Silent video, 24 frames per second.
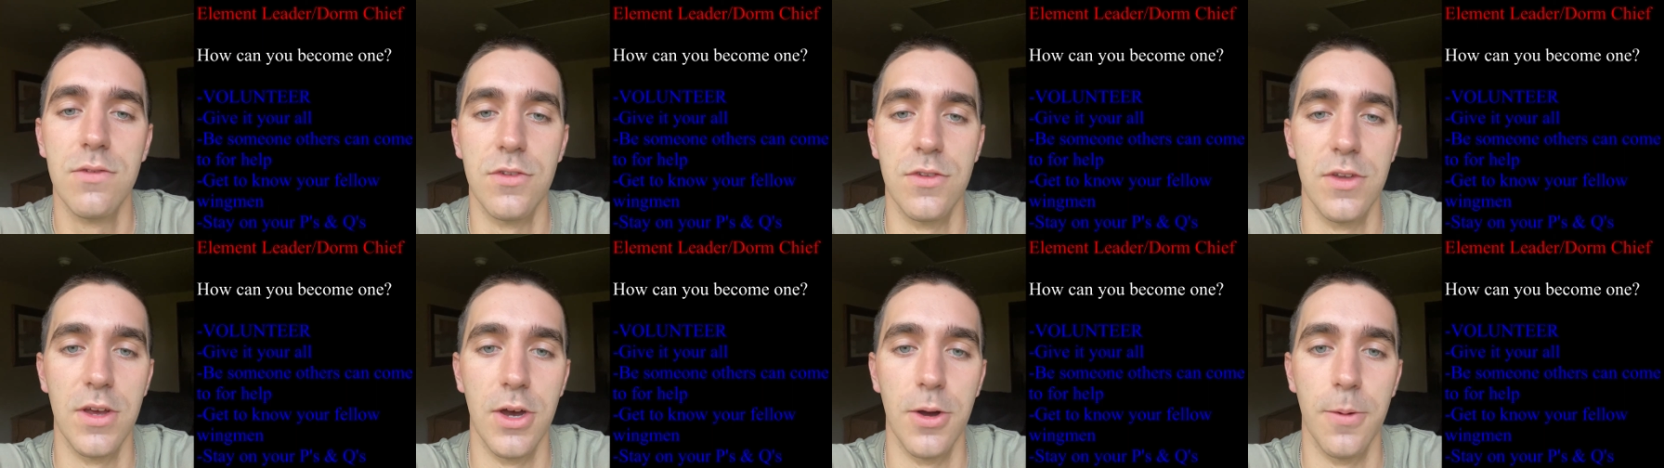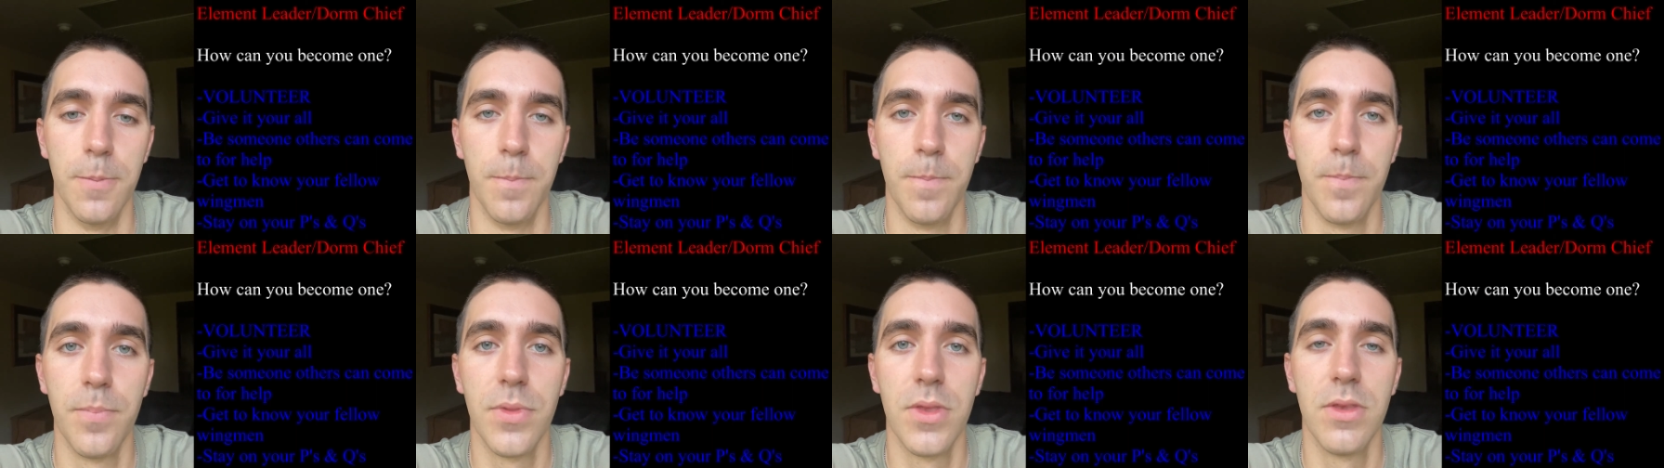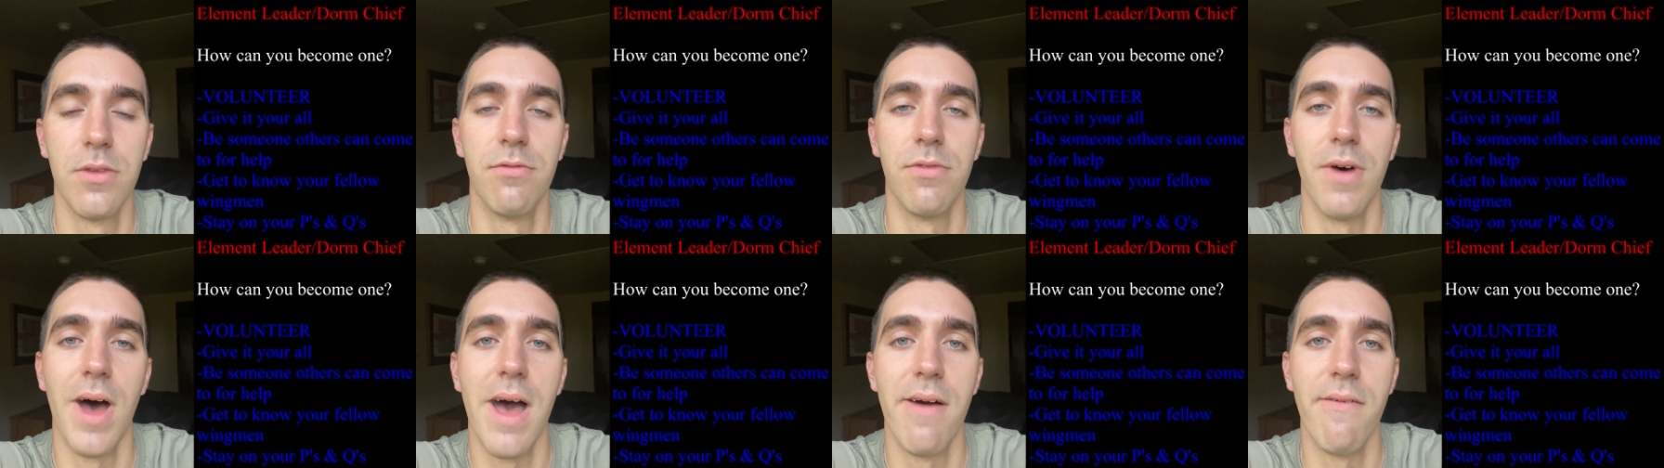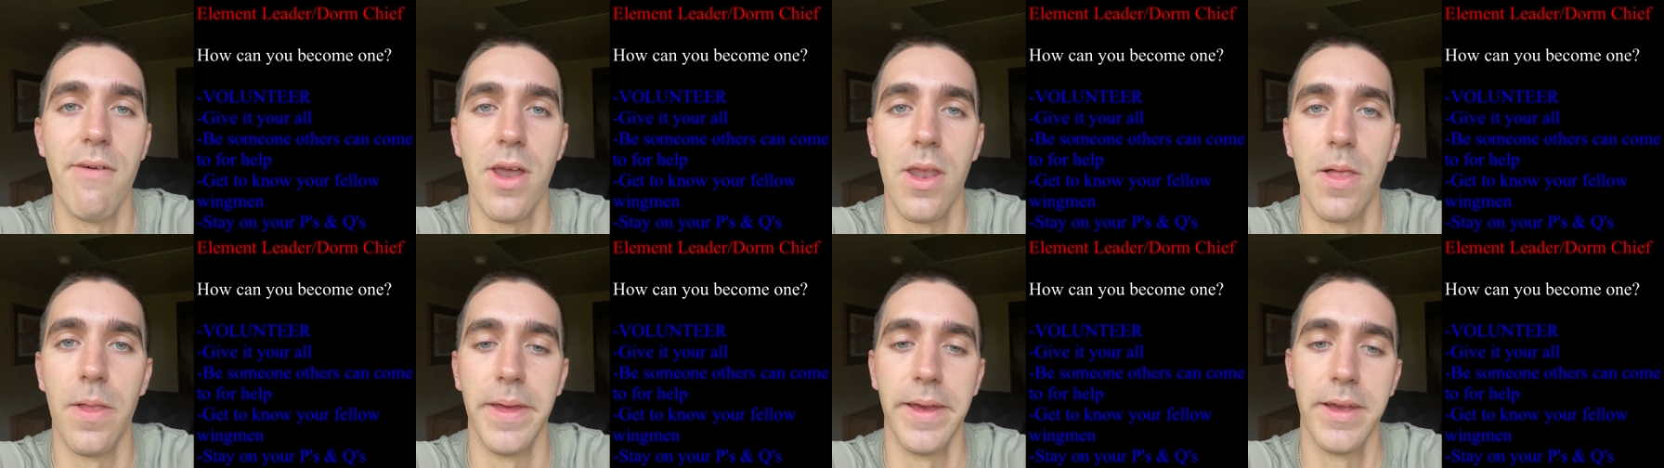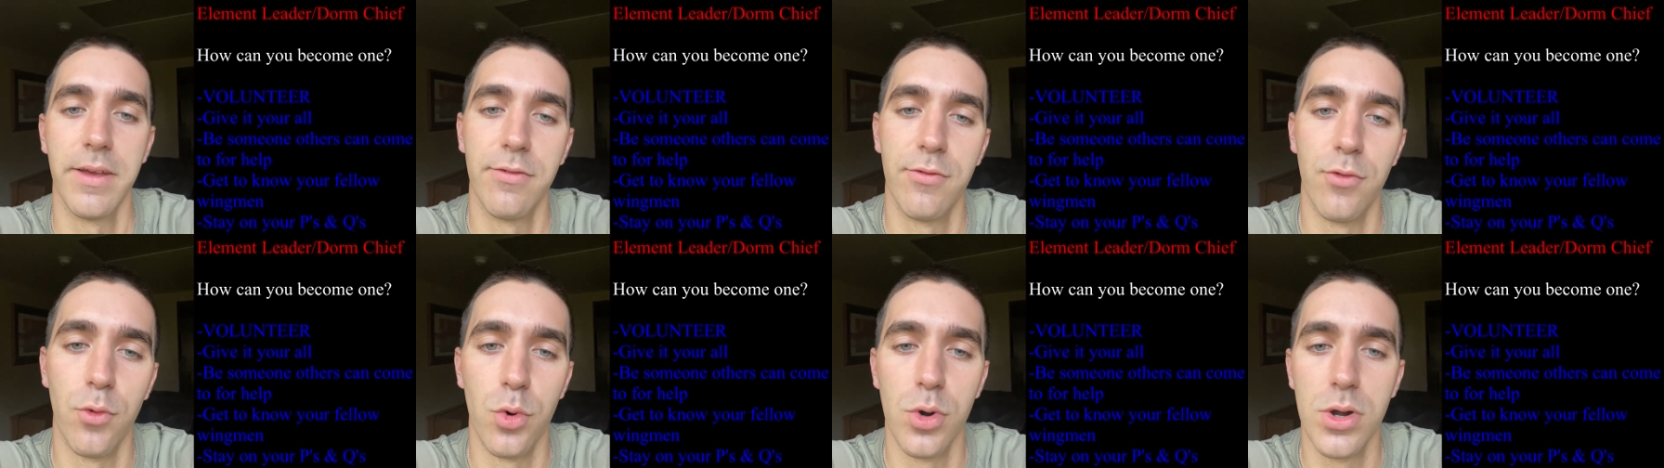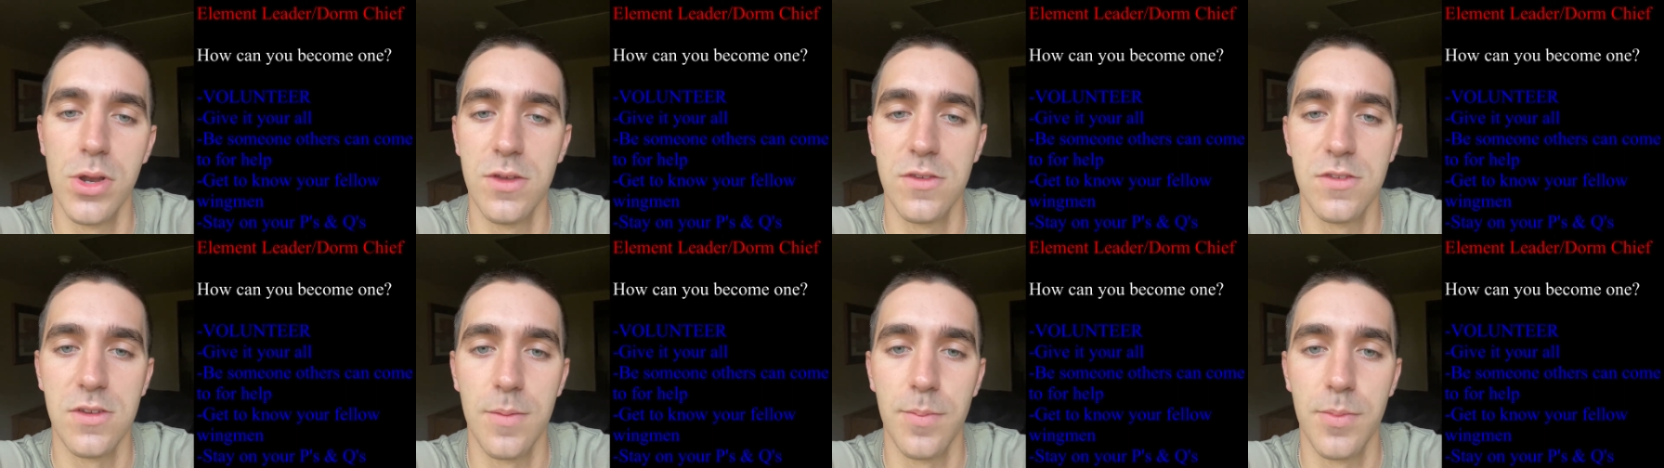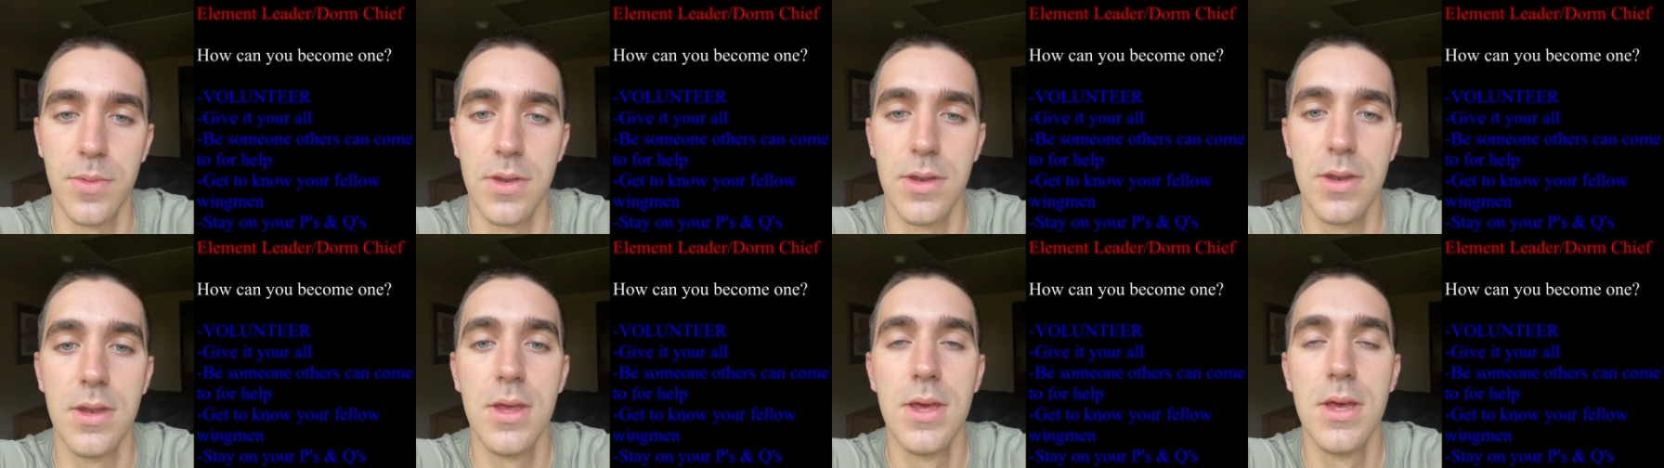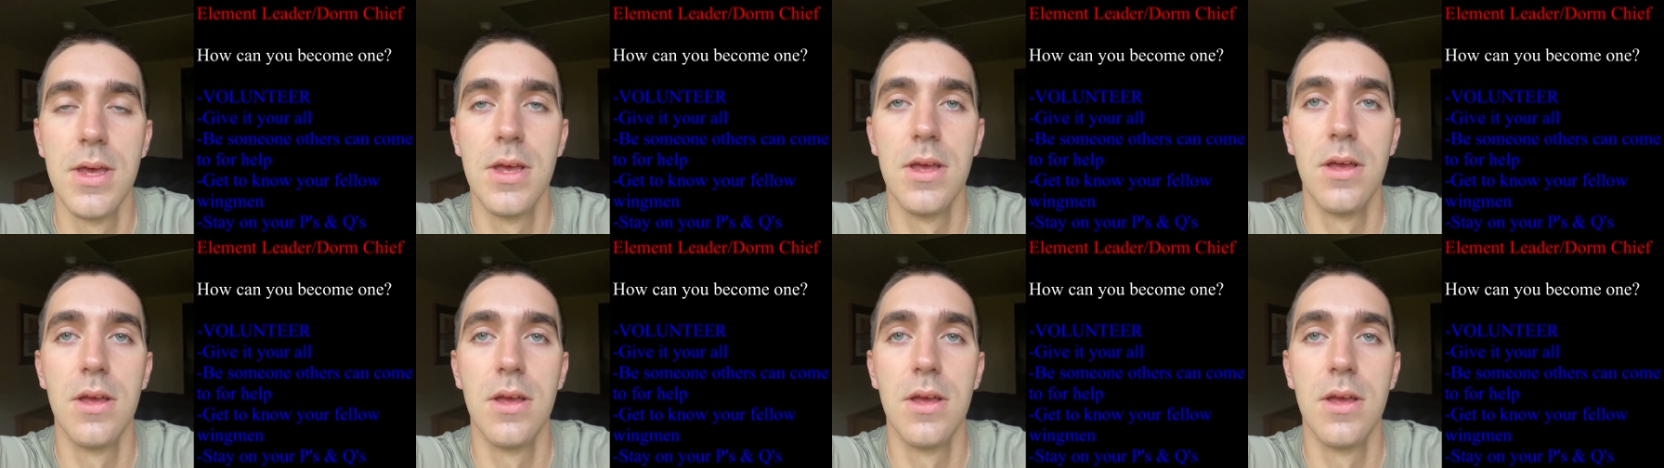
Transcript: so five out of like 40 something.